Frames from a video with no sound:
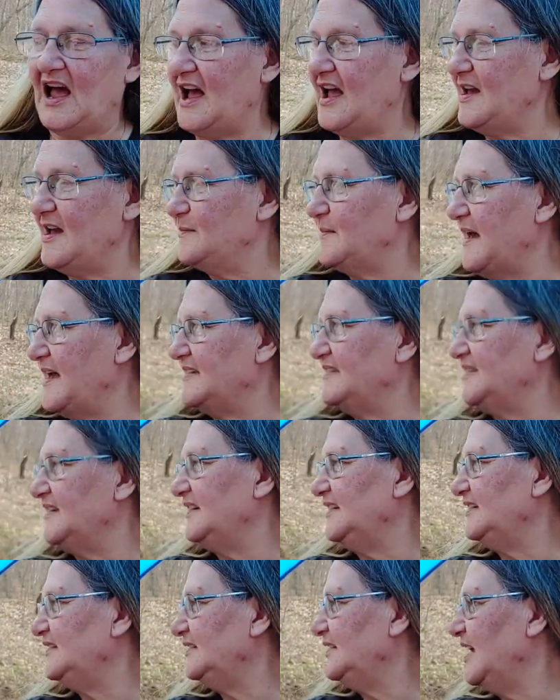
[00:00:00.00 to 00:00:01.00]
I am
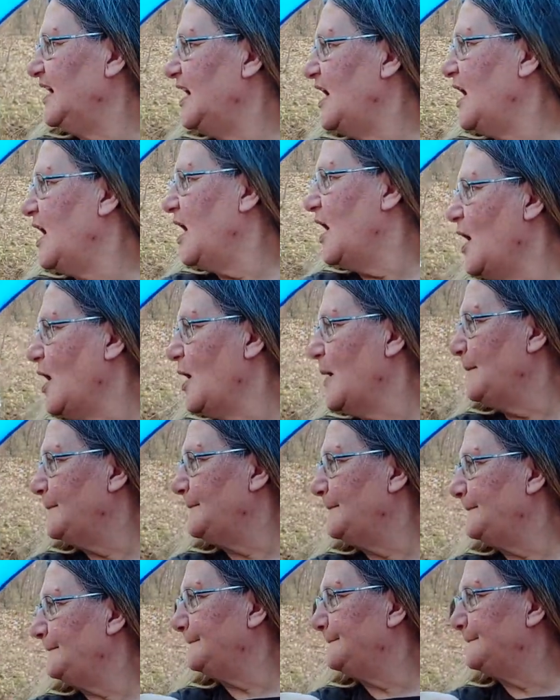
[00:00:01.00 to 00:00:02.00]
making
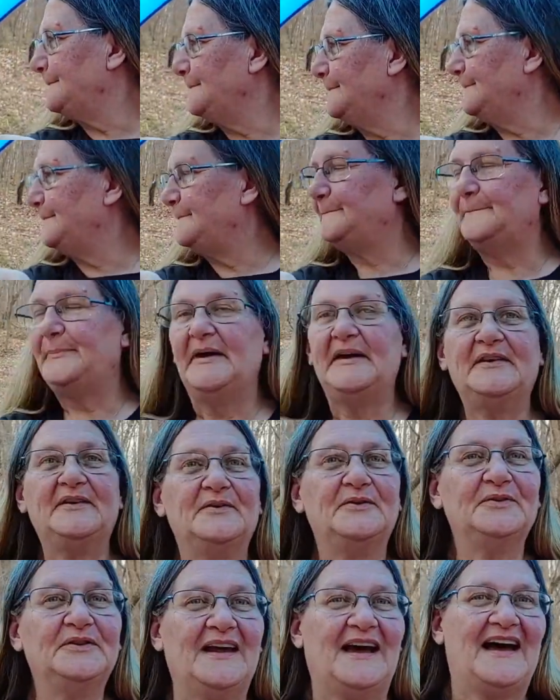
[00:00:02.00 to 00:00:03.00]

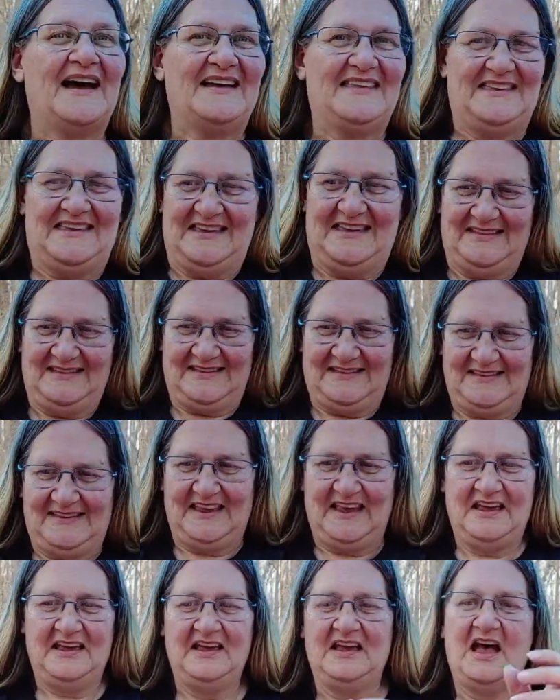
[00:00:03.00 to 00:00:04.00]
pickled onions.
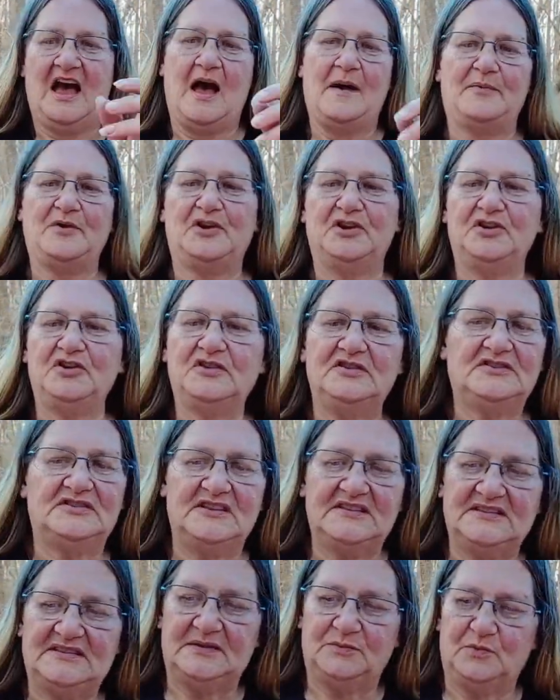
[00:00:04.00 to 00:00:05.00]
I'm going to use
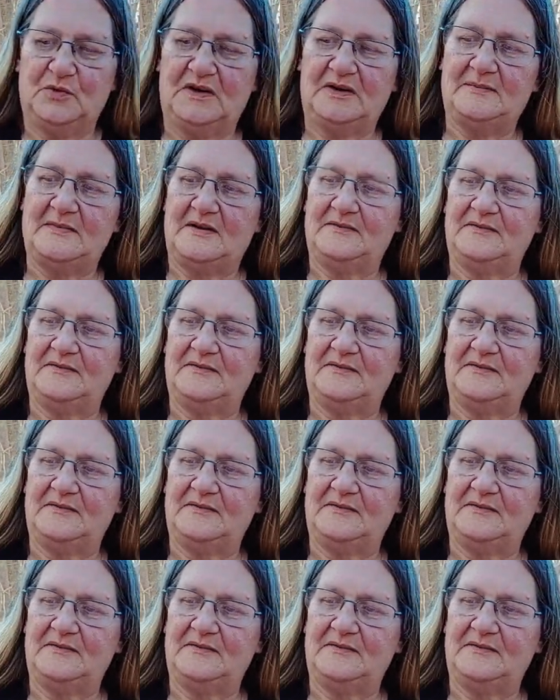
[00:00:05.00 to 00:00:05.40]
this in one of my